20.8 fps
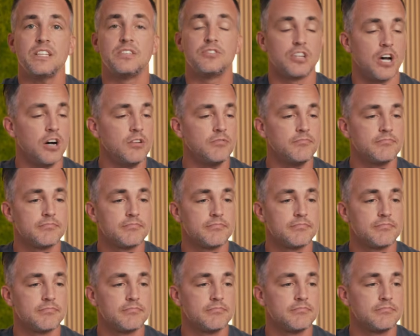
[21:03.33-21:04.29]
So
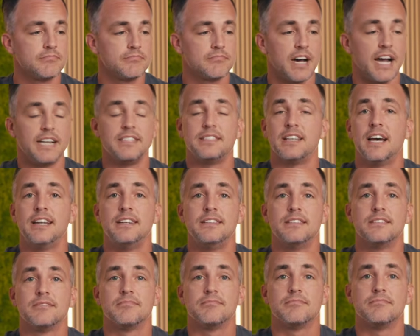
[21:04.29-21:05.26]
I said,
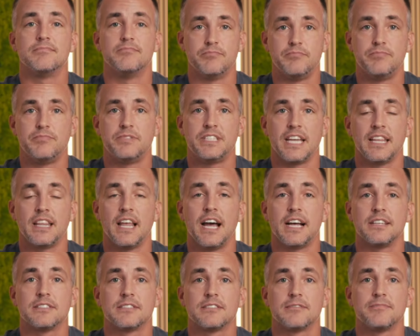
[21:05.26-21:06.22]
say
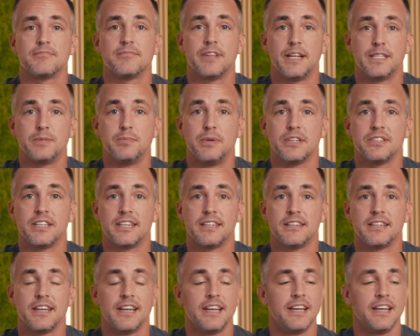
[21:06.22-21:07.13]
less, let's build it.